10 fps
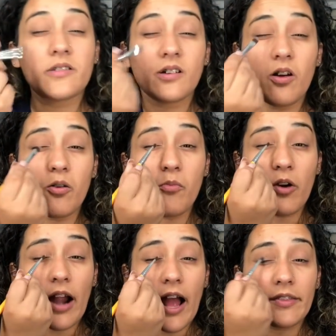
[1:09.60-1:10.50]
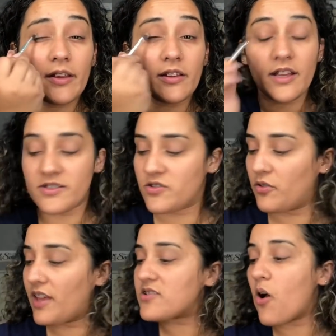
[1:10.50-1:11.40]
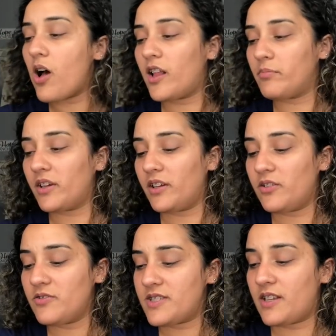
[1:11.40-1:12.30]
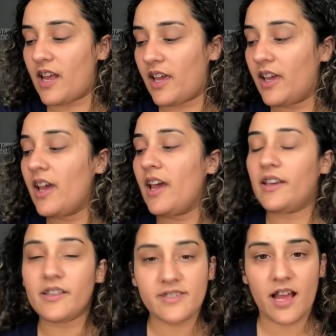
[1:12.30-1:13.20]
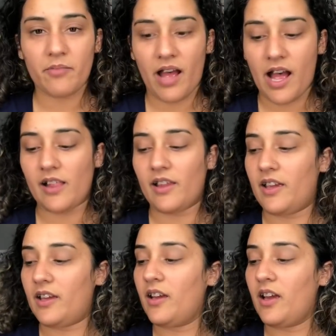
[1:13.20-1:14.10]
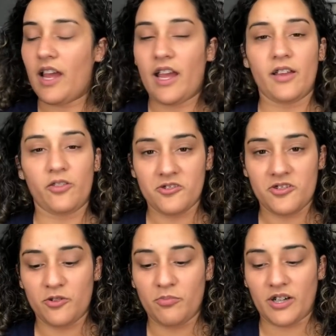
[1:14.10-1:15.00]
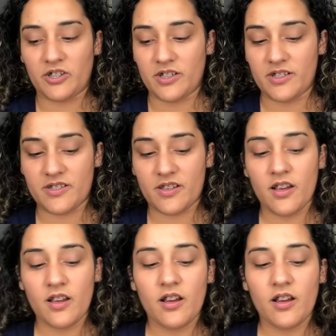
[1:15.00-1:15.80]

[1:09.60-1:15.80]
to go more on the lid. So that's all I'm going to use today is that palette and those two brushes.